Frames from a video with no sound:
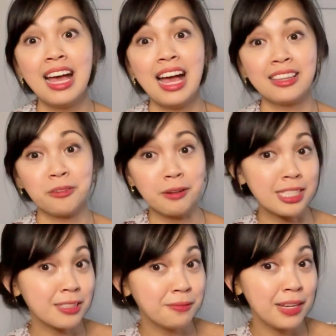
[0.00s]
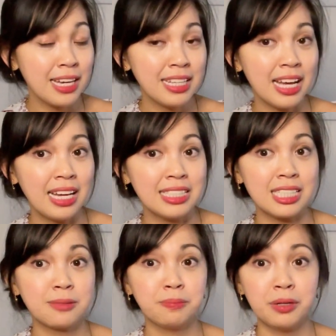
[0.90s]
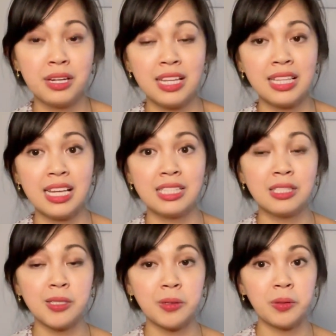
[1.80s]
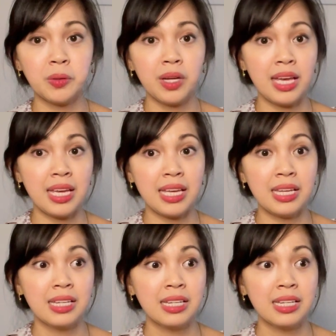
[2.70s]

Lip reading: And the rest of it, I just put it into a